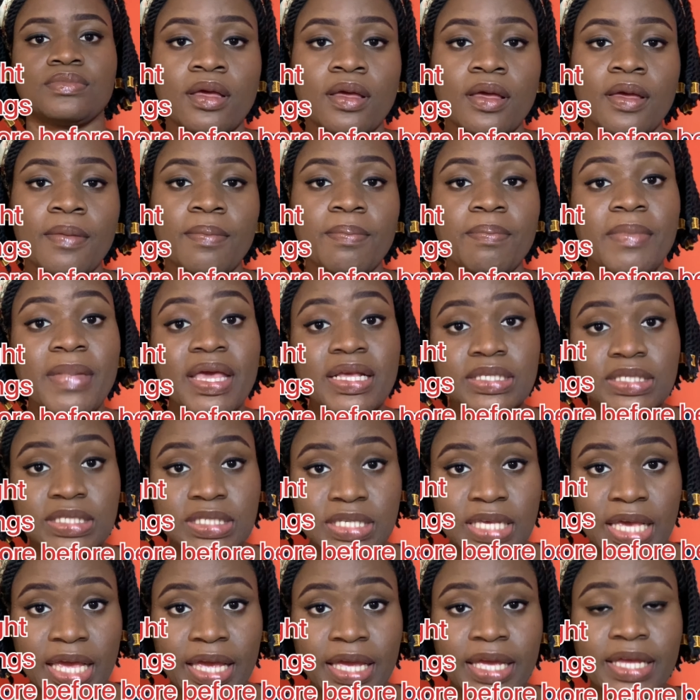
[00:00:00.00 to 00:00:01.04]

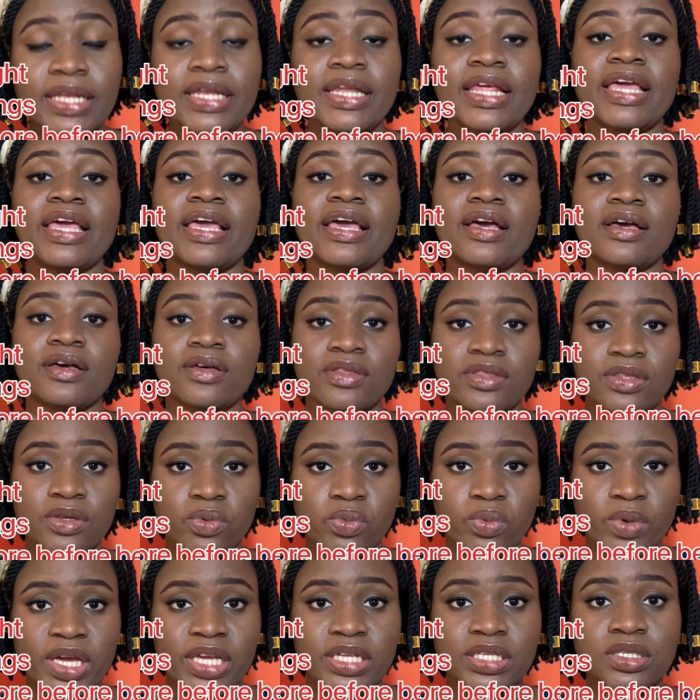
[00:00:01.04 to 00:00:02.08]
Maintain a healthy
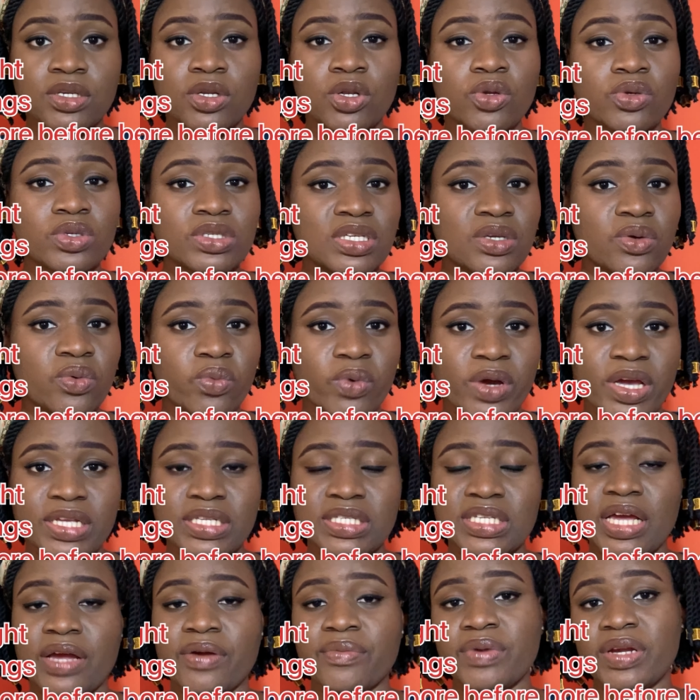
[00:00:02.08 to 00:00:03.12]
weight. Losing weight
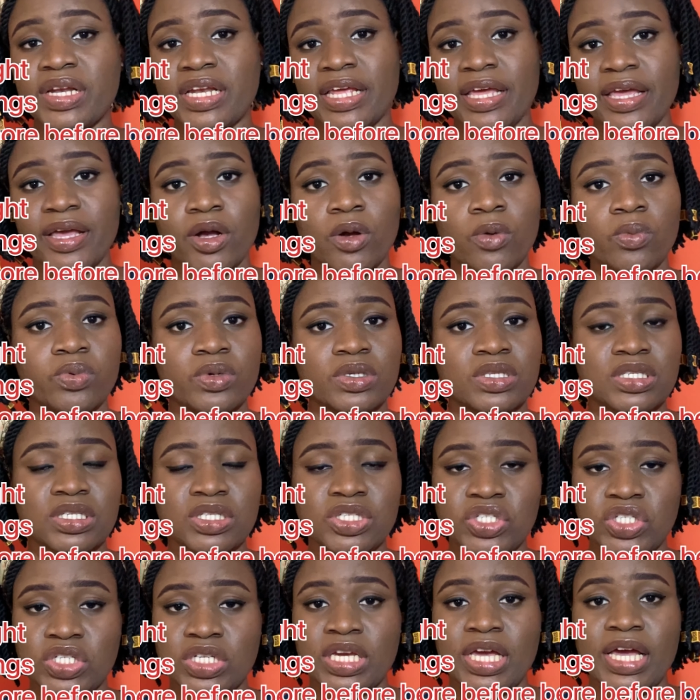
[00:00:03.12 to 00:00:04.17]
can really help with
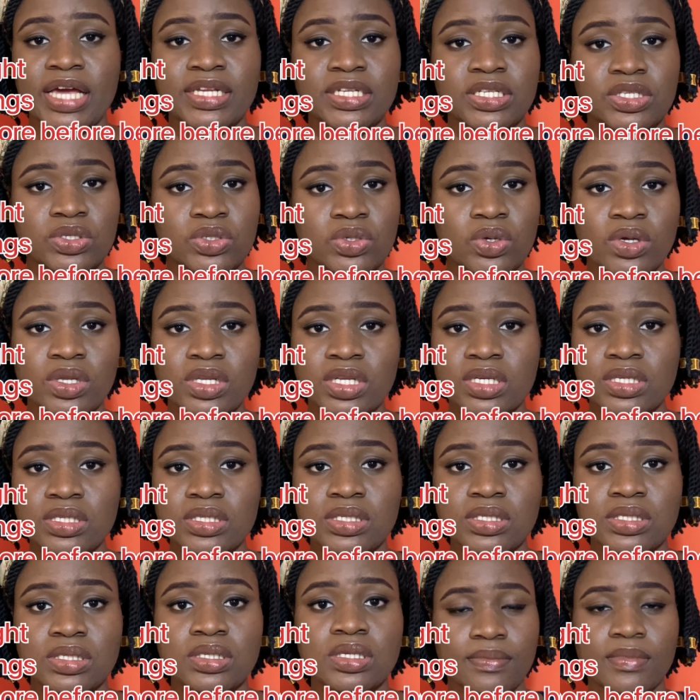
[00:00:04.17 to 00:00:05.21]
GI
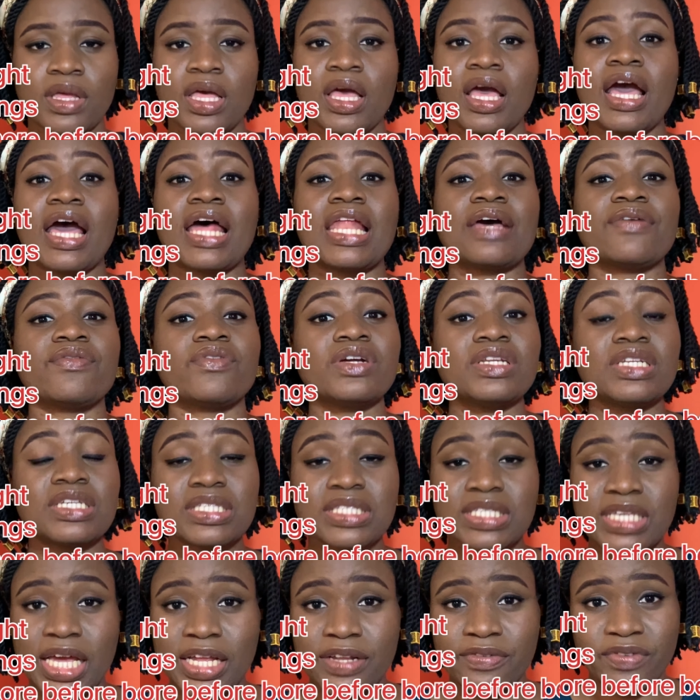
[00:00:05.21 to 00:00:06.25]
disorders. And avoiding
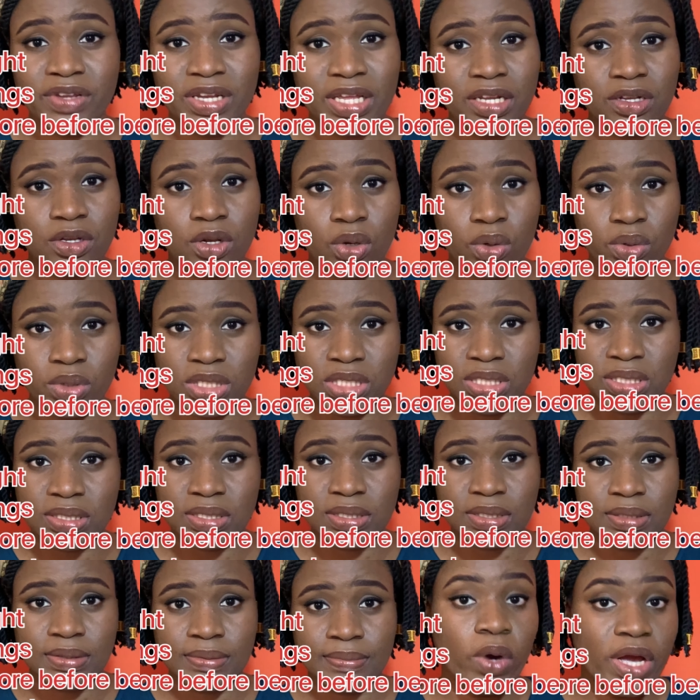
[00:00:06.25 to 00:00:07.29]
tight-fitted clothing.
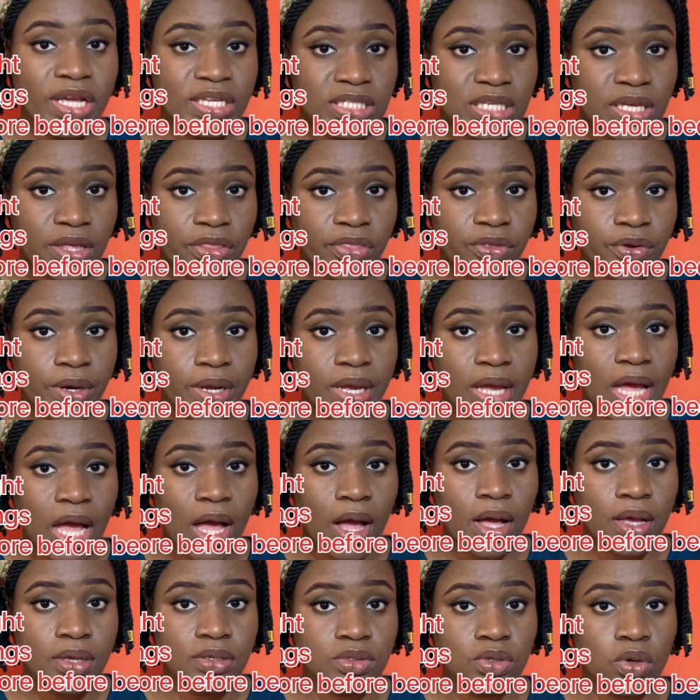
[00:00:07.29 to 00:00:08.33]
Waiting 3
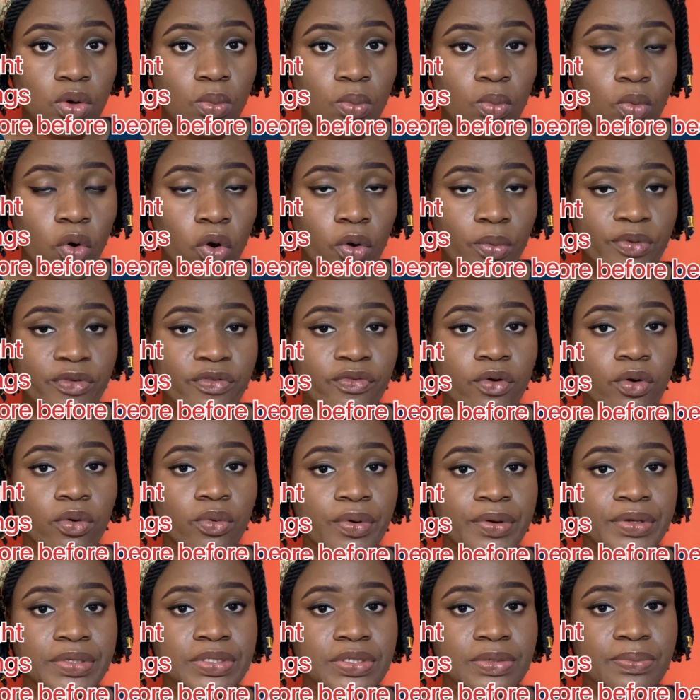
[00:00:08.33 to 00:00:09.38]
hours or more before going
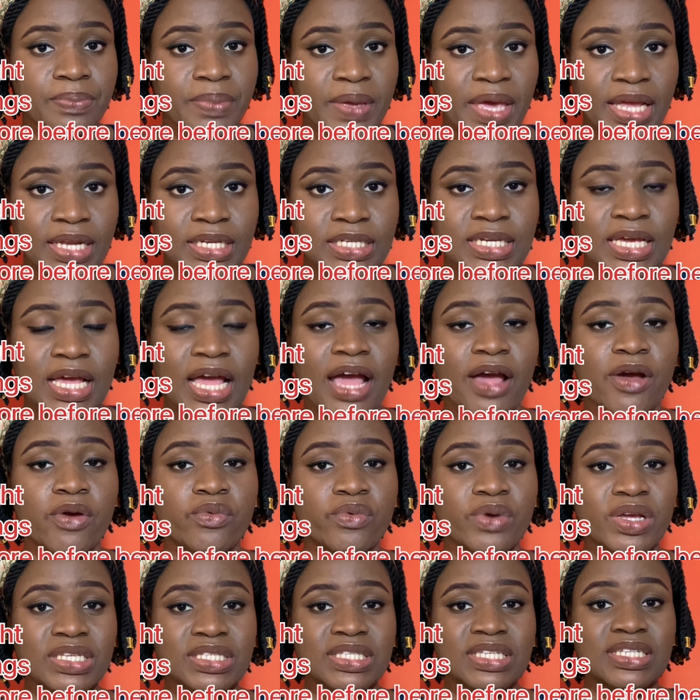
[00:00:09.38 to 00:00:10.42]
to bed and
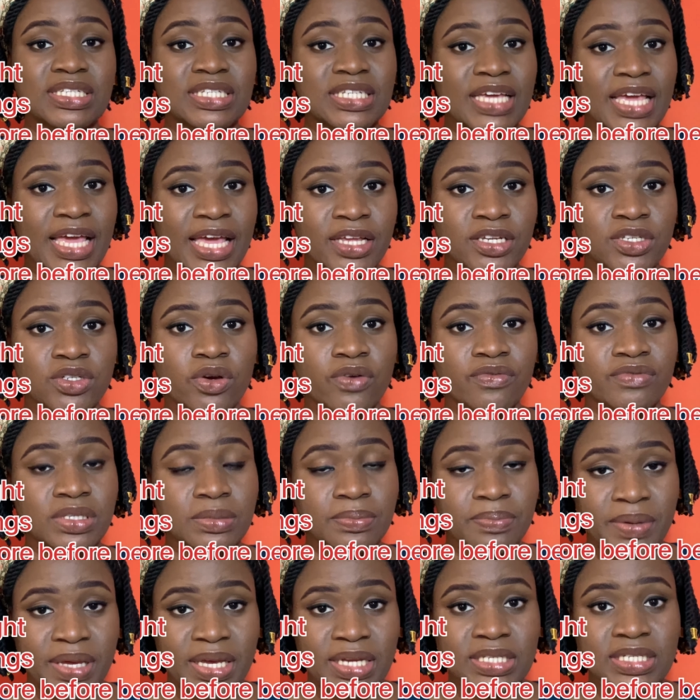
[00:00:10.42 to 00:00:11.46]
raising the head of the
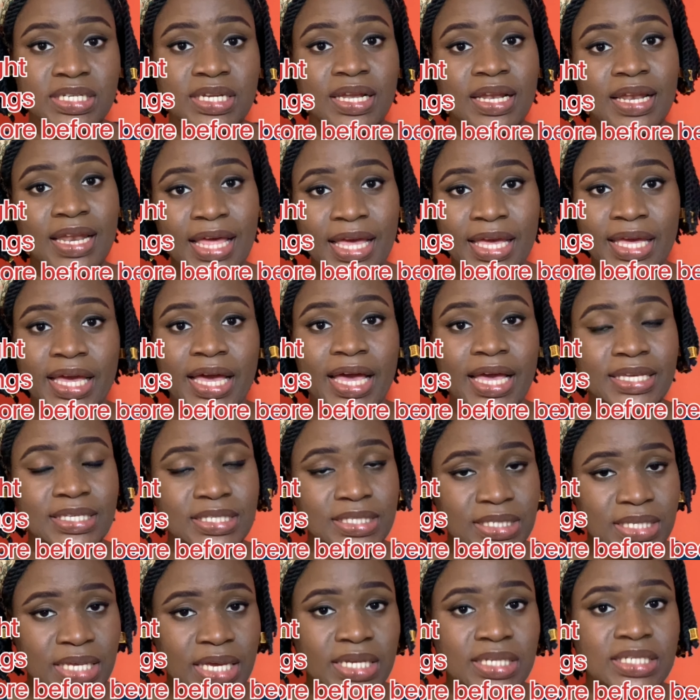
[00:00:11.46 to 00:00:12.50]
bed, like I
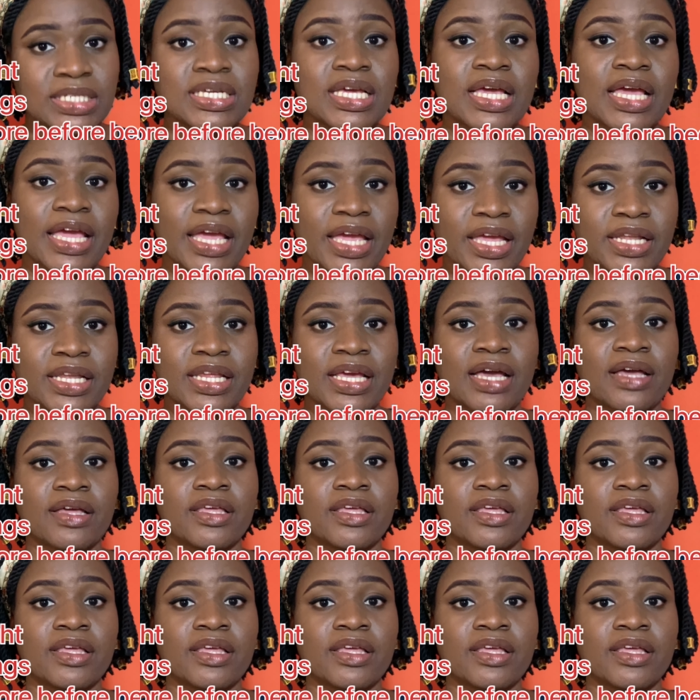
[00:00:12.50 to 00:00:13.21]
said earlier.